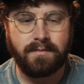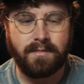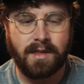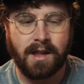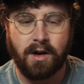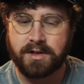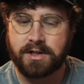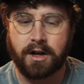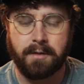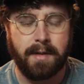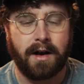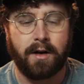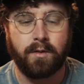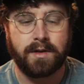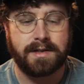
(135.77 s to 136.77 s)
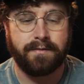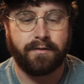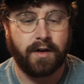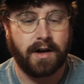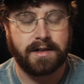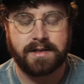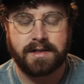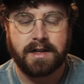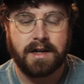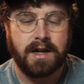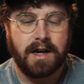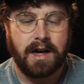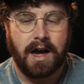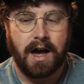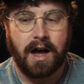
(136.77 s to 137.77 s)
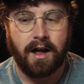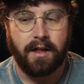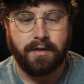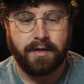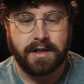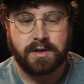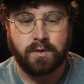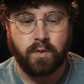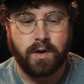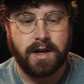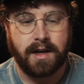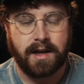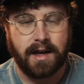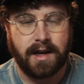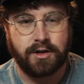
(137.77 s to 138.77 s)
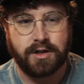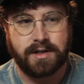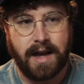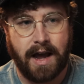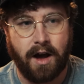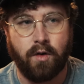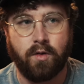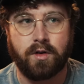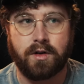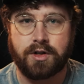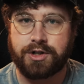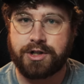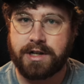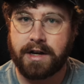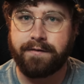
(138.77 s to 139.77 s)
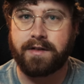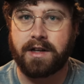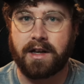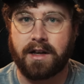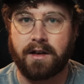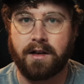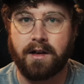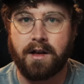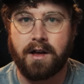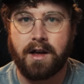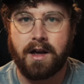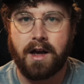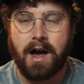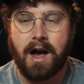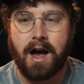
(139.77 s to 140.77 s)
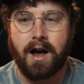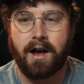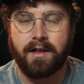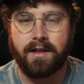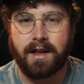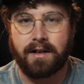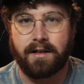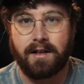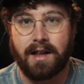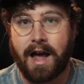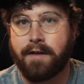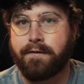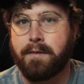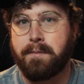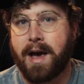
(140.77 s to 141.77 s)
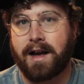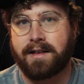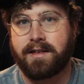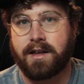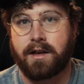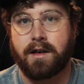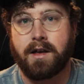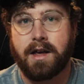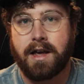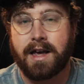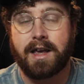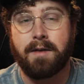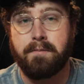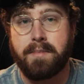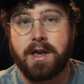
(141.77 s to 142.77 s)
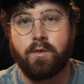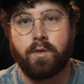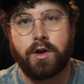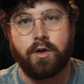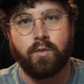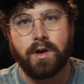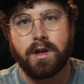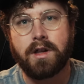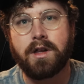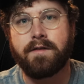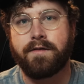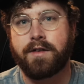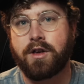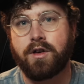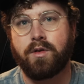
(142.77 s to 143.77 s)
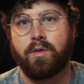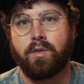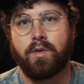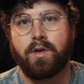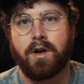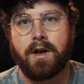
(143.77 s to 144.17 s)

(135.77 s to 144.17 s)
I was talking about it with some friends this week, and just how shifting and life-impacting it can be when you really view